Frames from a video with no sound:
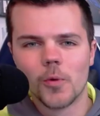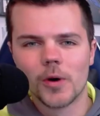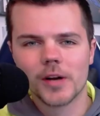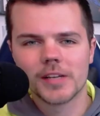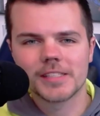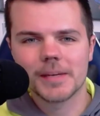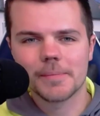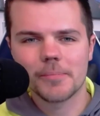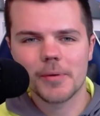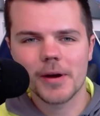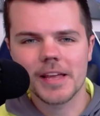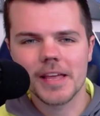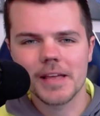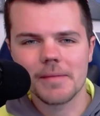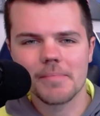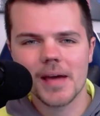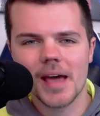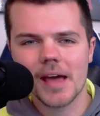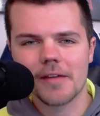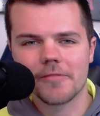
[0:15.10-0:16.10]
What is up, Breaking
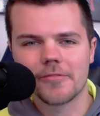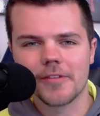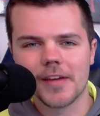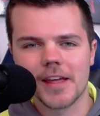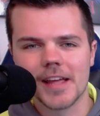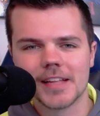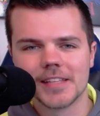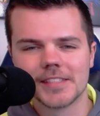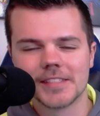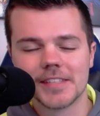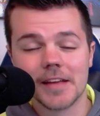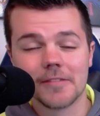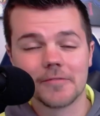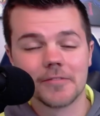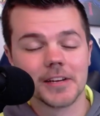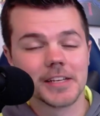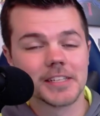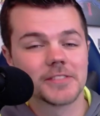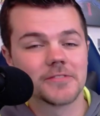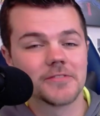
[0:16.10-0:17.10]
Bad fans,
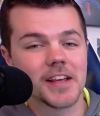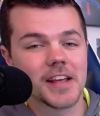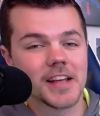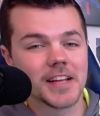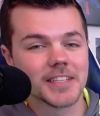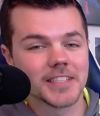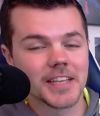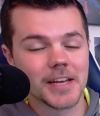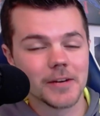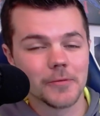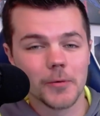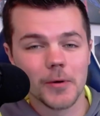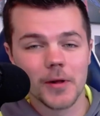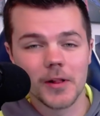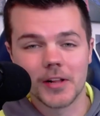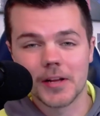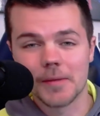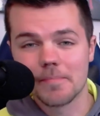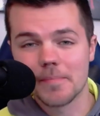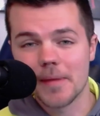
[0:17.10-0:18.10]
Netflix fans, and
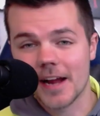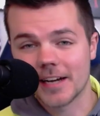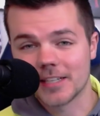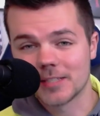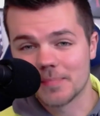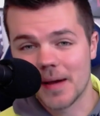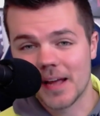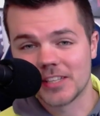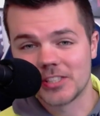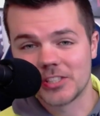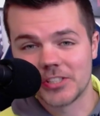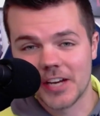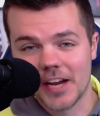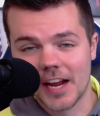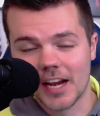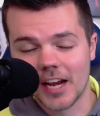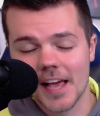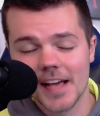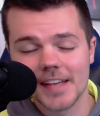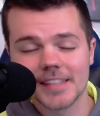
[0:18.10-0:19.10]
welcome back to my
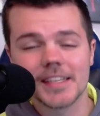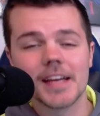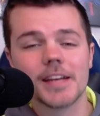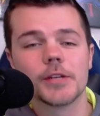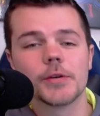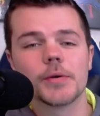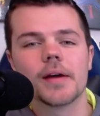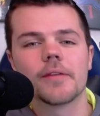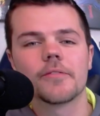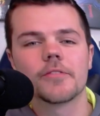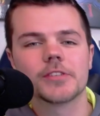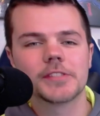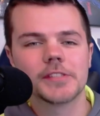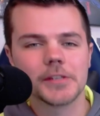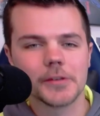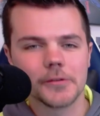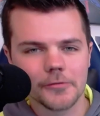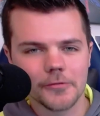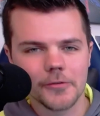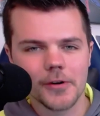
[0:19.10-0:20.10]
channel. As I do every
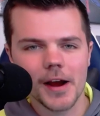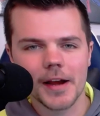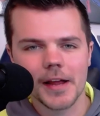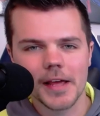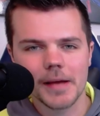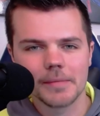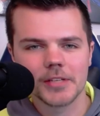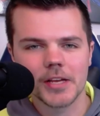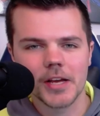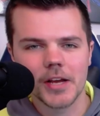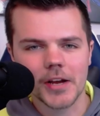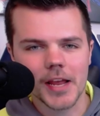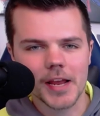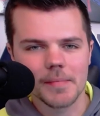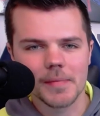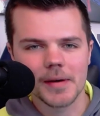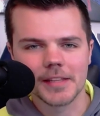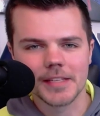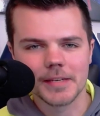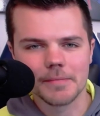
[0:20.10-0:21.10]
single Friday, I'm talking
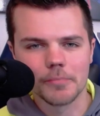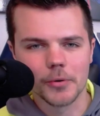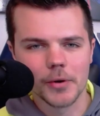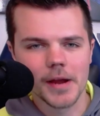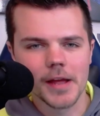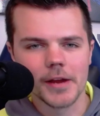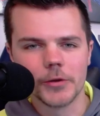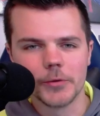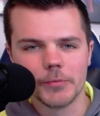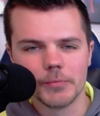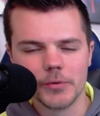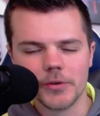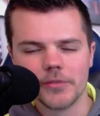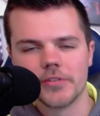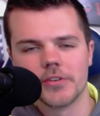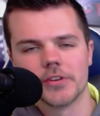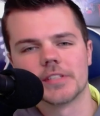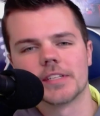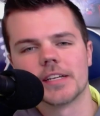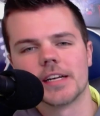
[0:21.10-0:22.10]
about the brand new
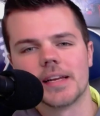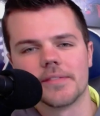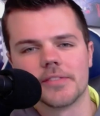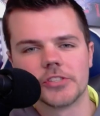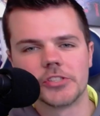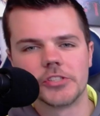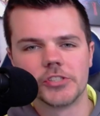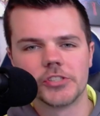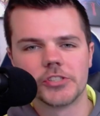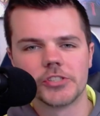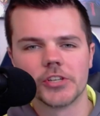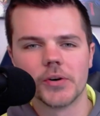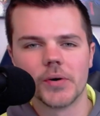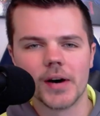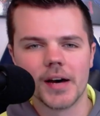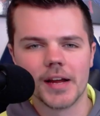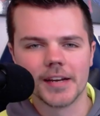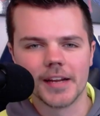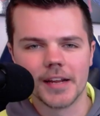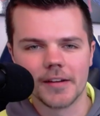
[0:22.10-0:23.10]
movie or television show
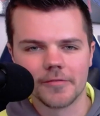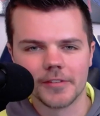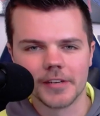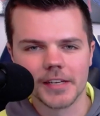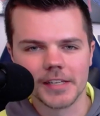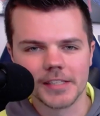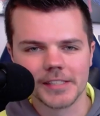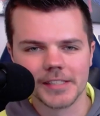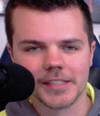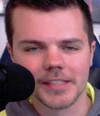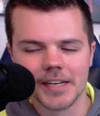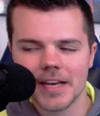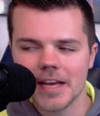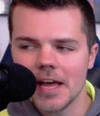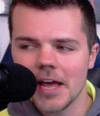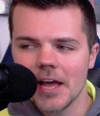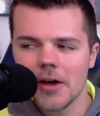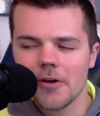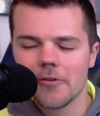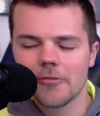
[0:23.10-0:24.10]
on Netflix, and
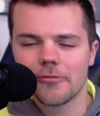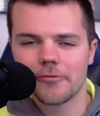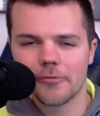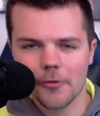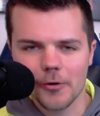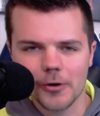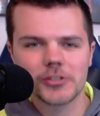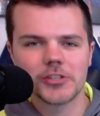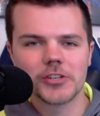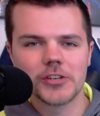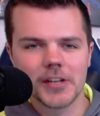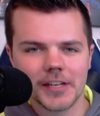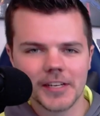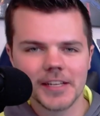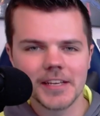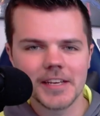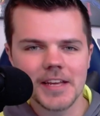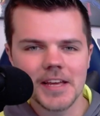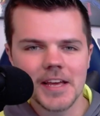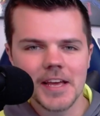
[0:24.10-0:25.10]

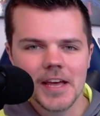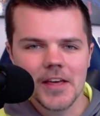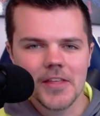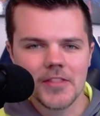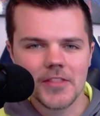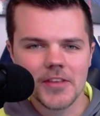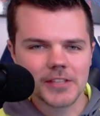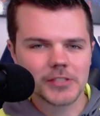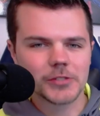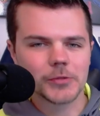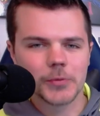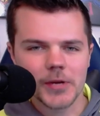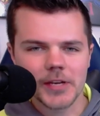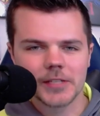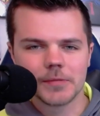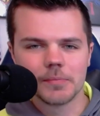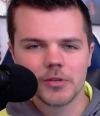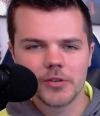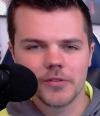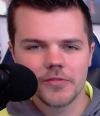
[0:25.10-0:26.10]
fortunately, this
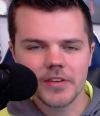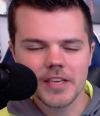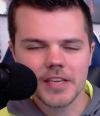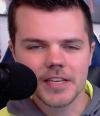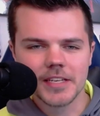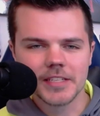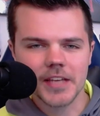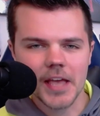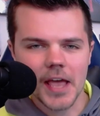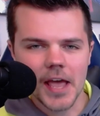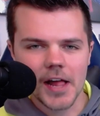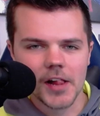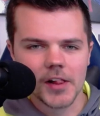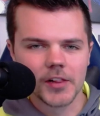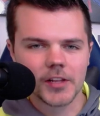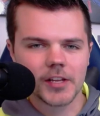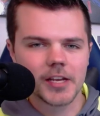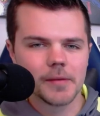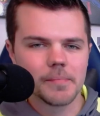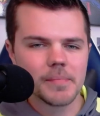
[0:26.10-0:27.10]
week's movie is
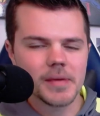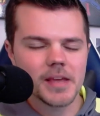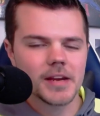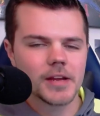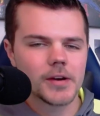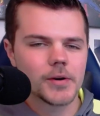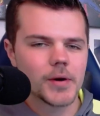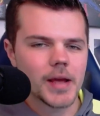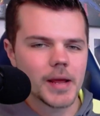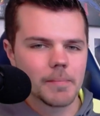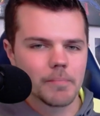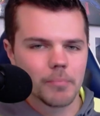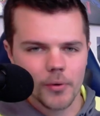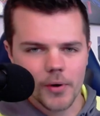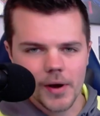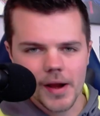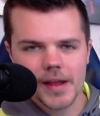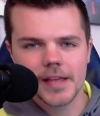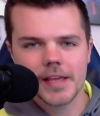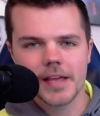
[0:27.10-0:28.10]
El Camino, a
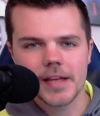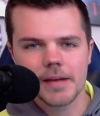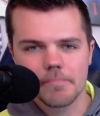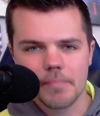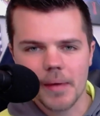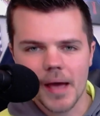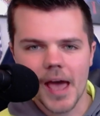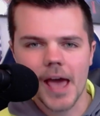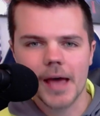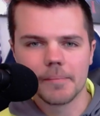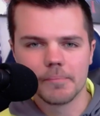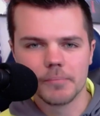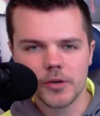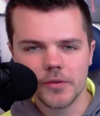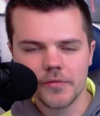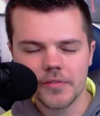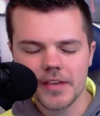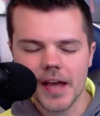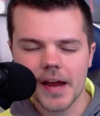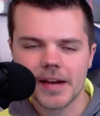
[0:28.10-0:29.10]
Breaking Bad
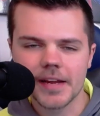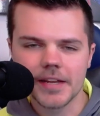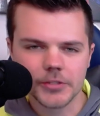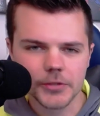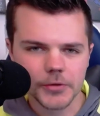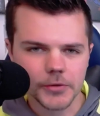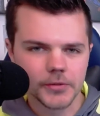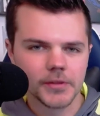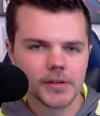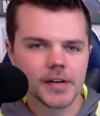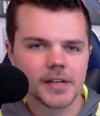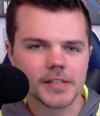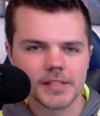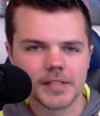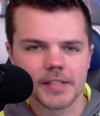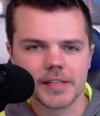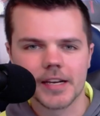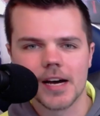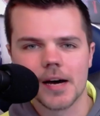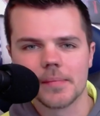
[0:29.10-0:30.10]
movie. I need your thoughts
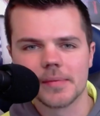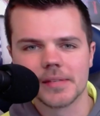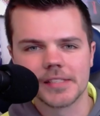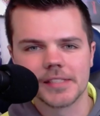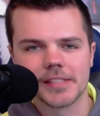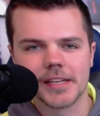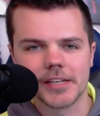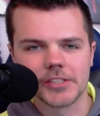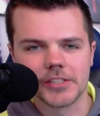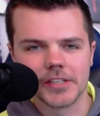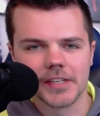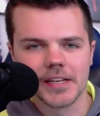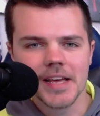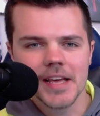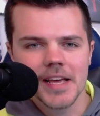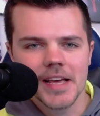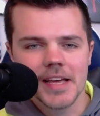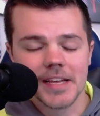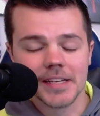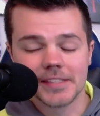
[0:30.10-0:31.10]
in the comments section.
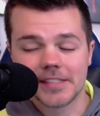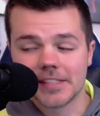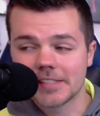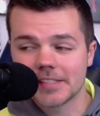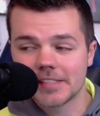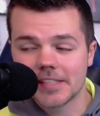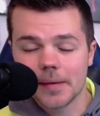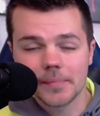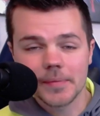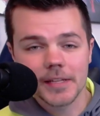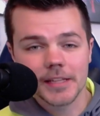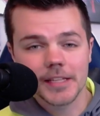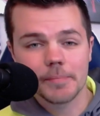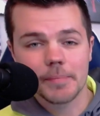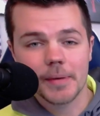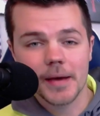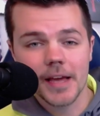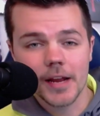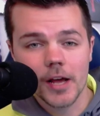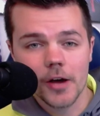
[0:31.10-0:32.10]
Is this something that
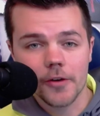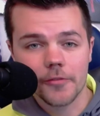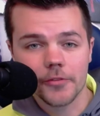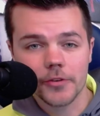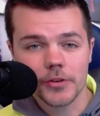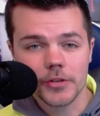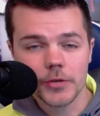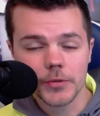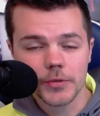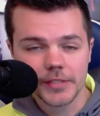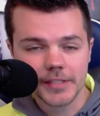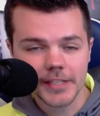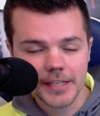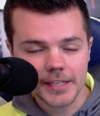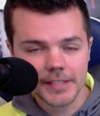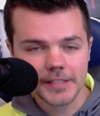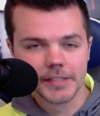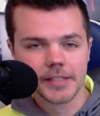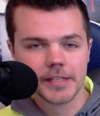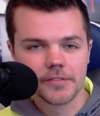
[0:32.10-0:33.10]
paid off for you? Did
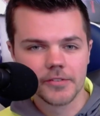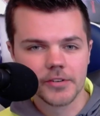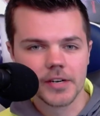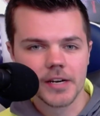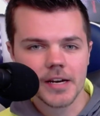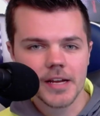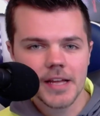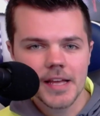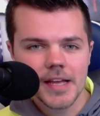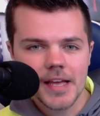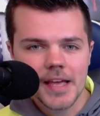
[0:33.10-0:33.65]
it deliver?